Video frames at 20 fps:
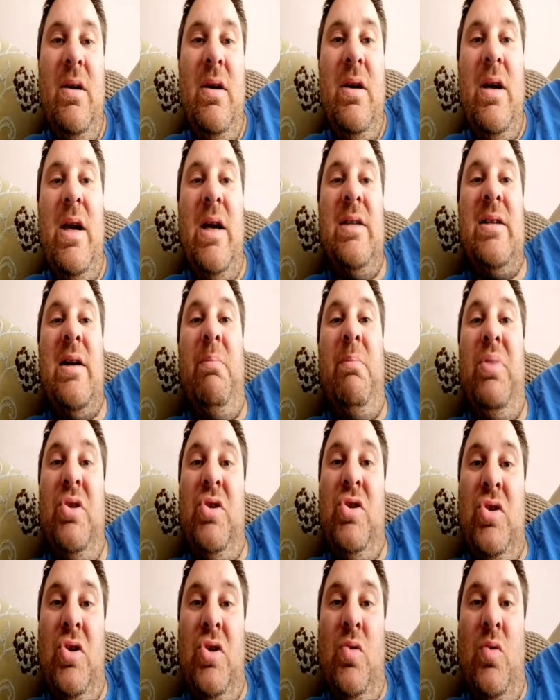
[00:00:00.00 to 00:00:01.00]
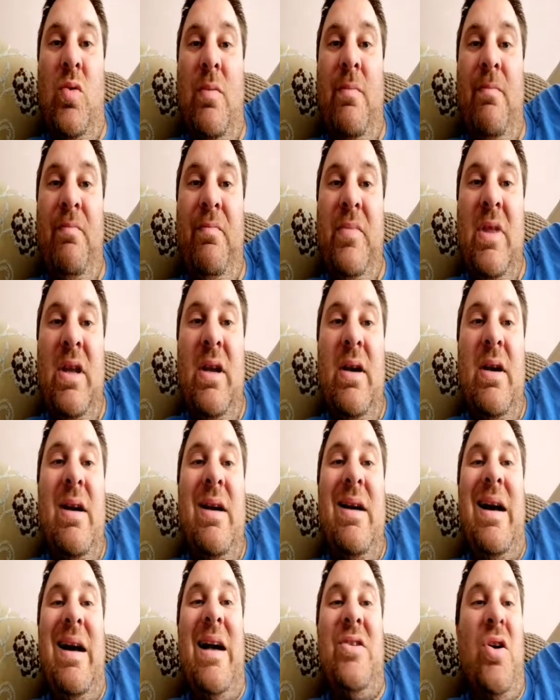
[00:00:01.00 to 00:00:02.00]
Example 2.
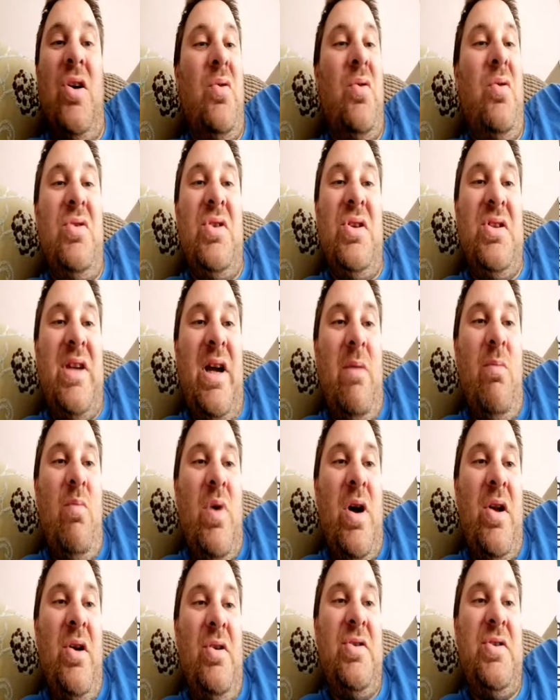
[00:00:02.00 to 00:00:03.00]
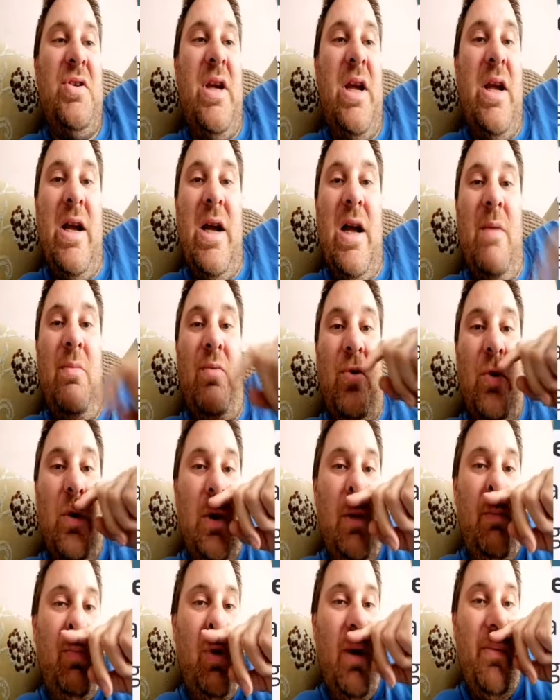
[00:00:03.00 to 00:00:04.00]
I don't understand why you're saying I broke
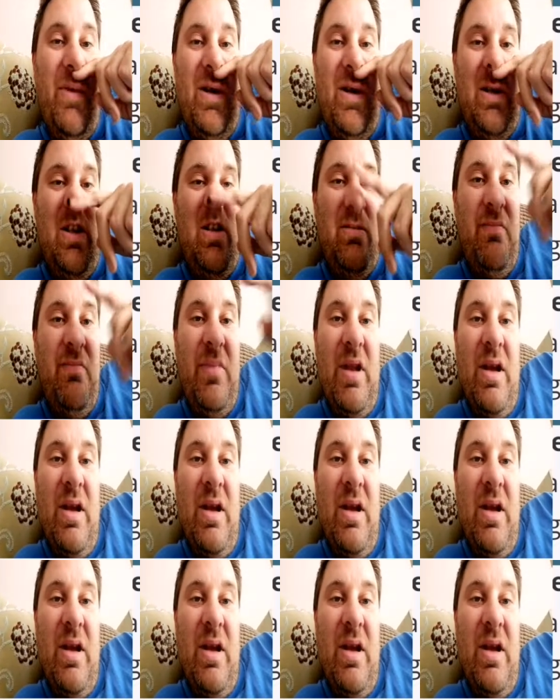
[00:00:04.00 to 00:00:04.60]
a promise.